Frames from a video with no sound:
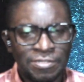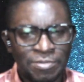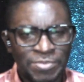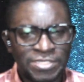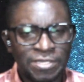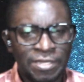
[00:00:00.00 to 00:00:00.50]

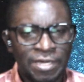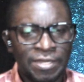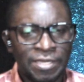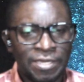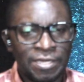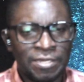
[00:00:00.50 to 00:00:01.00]
Let me say that
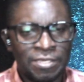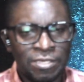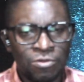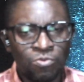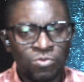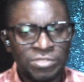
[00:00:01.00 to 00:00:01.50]
again.
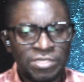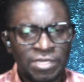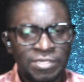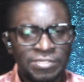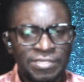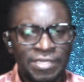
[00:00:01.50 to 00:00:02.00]
He who
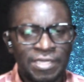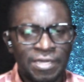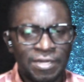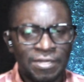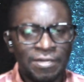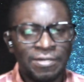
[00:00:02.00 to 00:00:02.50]
says he
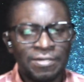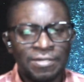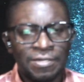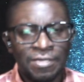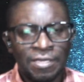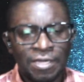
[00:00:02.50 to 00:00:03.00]
can
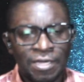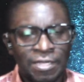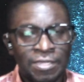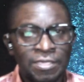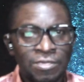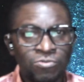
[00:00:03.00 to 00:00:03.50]

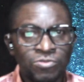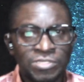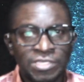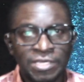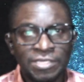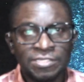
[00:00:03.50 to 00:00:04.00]
and he who
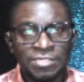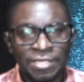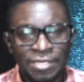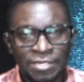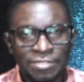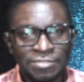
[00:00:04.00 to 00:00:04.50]
says he
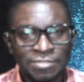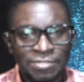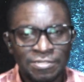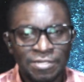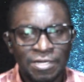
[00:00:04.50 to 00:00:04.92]
can't